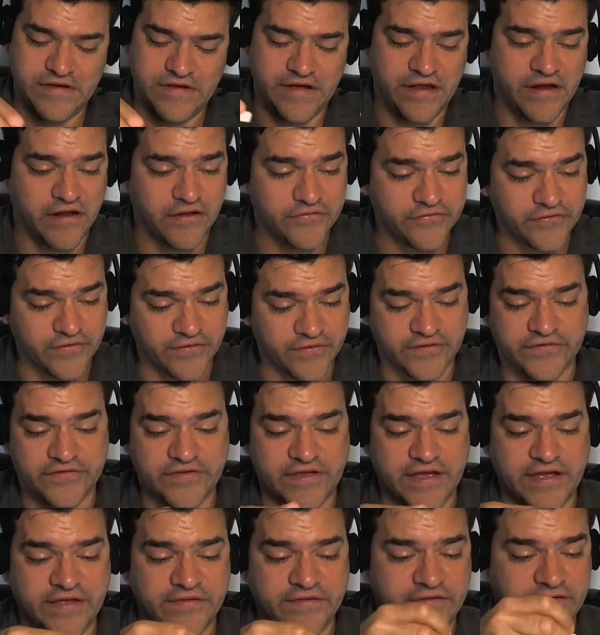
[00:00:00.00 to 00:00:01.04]
Also on the
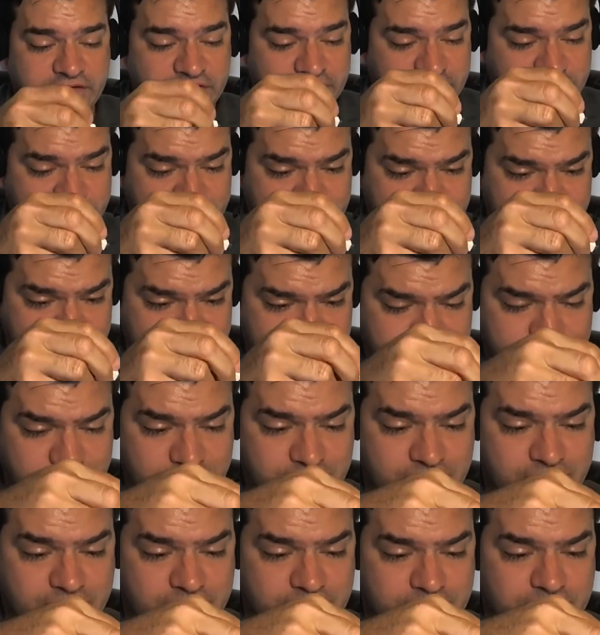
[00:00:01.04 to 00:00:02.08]
side, there's
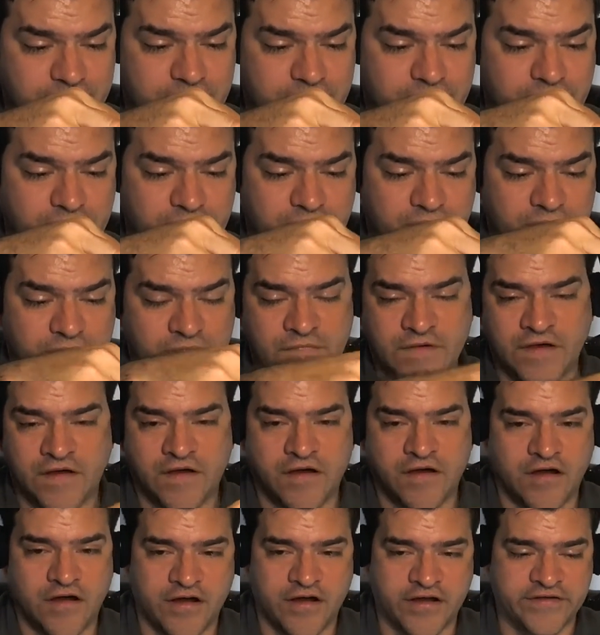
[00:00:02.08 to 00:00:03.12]
uh,
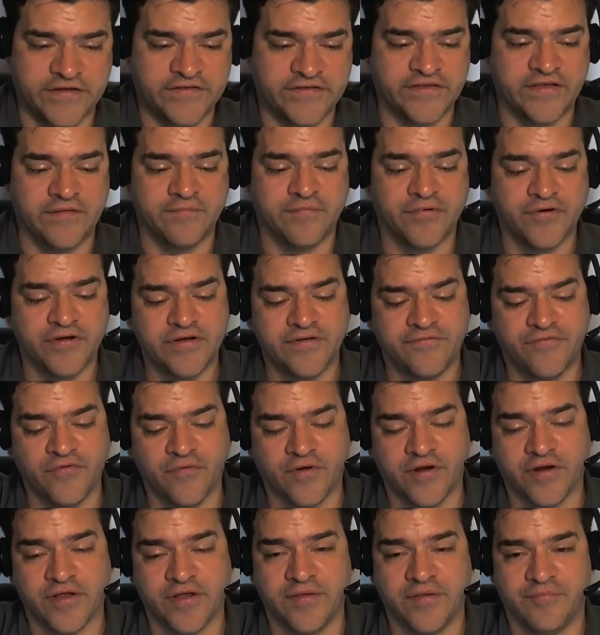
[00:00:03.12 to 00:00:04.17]
aux input if you
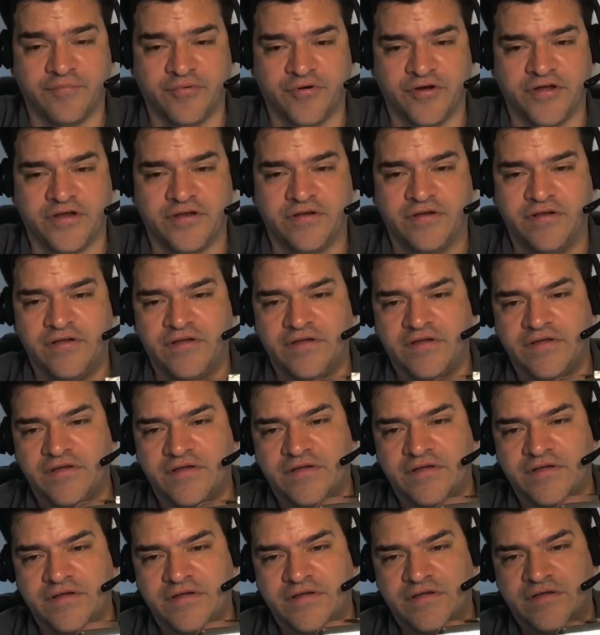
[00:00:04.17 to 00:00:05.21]
want to input
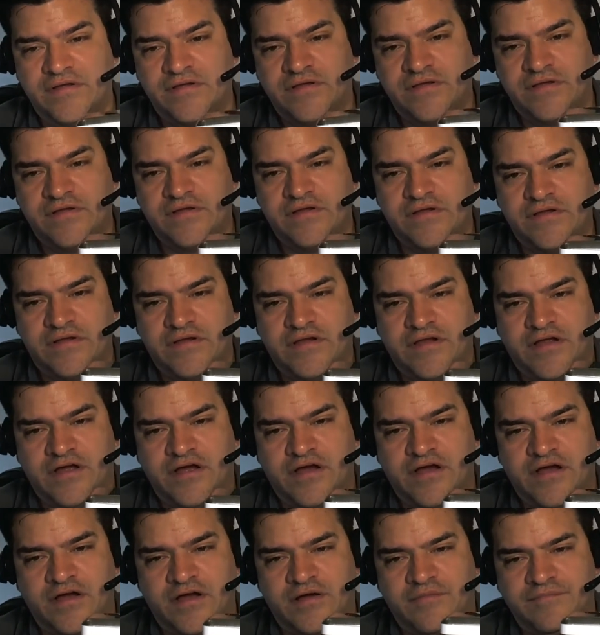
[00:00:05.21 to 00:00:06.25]

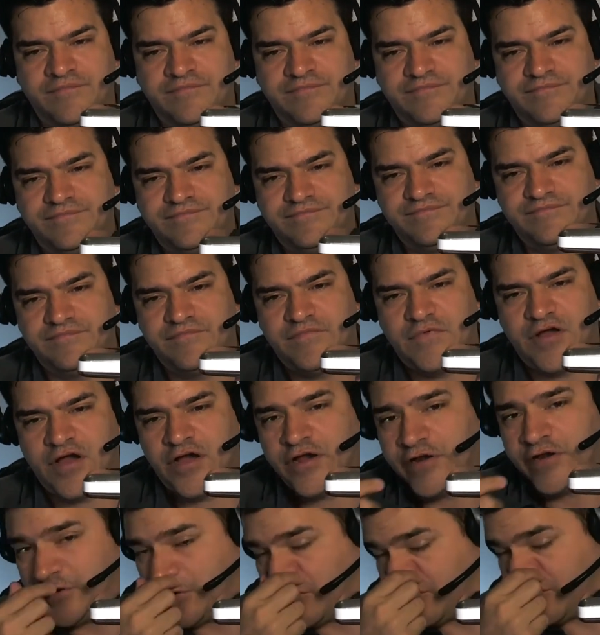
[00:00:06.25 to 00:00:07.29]
um,
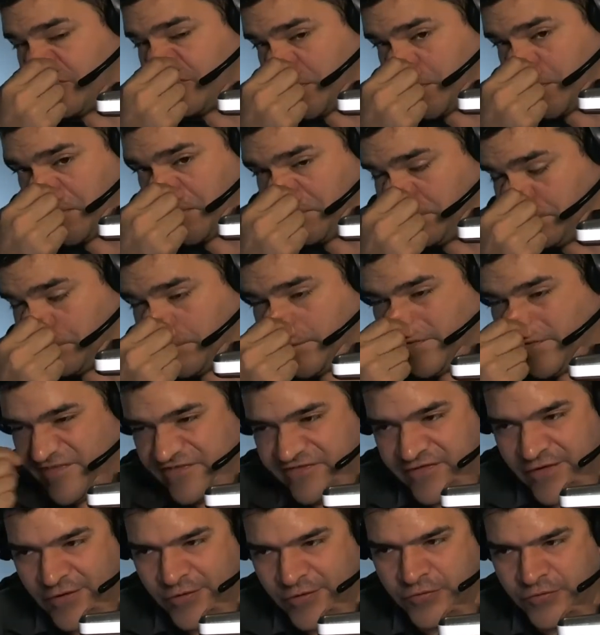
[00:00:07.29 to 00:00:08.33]
audio from
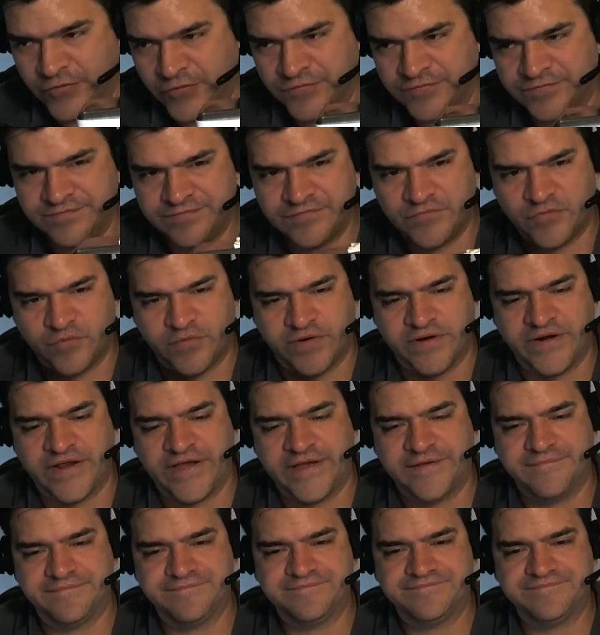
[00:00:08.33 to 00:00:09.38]
phone,
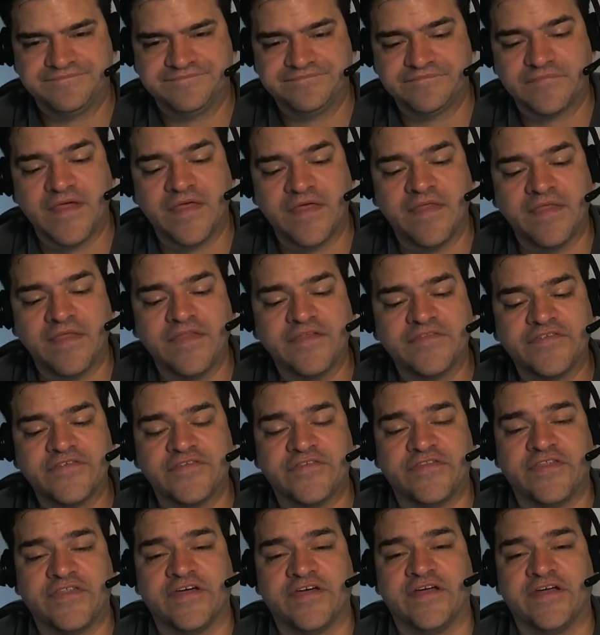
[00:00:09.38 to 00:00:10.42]
whatnot. And then this is
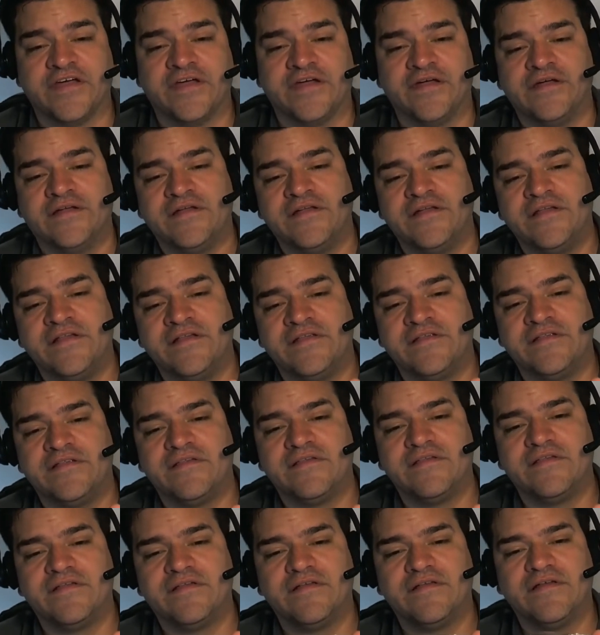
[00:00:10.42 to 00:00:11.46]
the
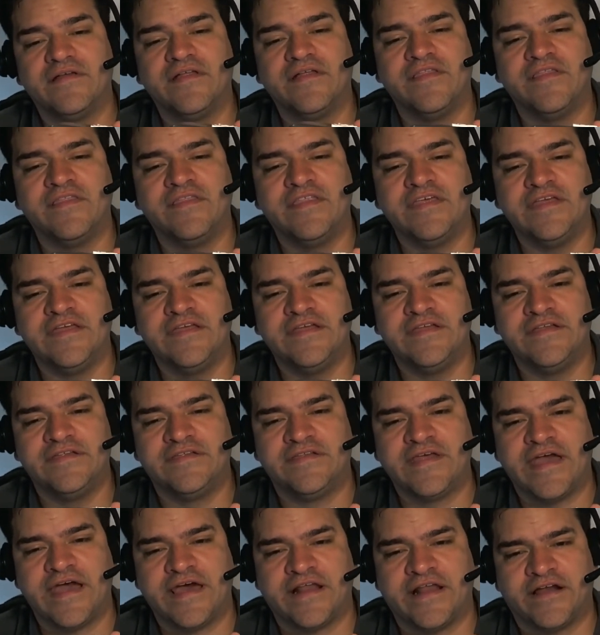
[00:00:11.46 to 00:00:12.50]
the
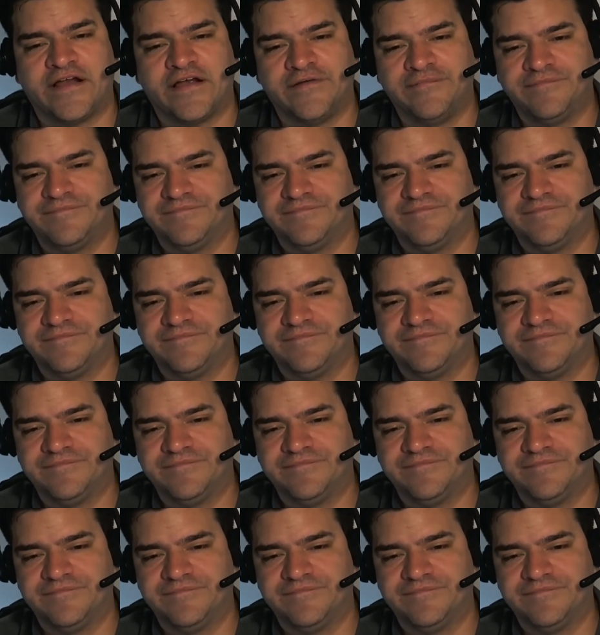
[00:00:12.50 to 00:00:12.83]
data